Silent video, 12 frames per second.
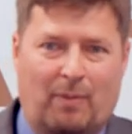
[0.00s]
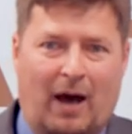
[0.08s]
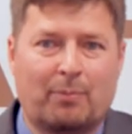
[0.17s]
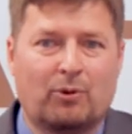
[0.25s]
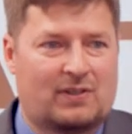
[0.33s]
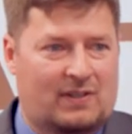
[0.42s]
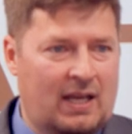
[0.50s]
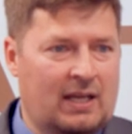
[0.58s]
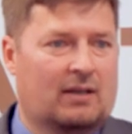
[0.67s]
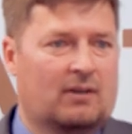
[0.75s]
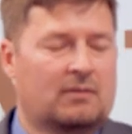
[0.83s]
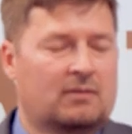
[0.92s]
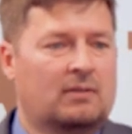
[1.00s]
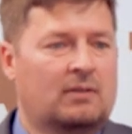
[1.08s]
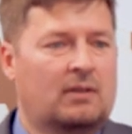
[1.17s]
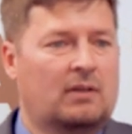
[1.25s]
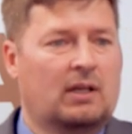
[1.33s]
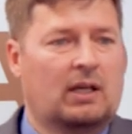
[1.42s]
Bible is saying here.
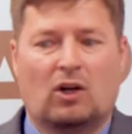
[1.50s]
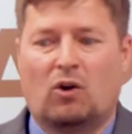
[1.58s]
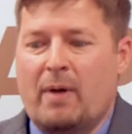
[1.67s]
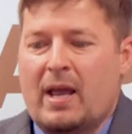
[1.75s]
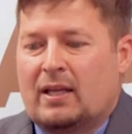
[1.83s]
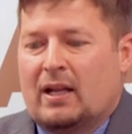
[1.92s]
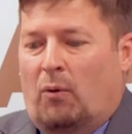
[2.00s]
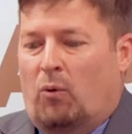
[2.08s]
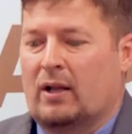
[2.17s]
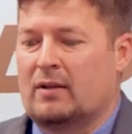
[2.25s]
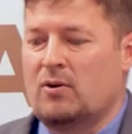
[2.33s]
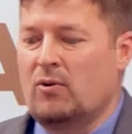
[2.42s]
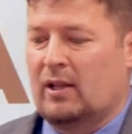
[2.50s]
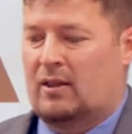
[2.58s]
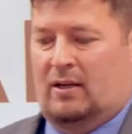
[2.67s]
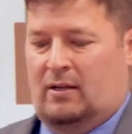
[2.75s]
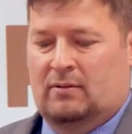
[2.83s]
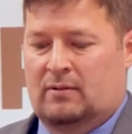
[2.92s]
It'll make you not want to do anything.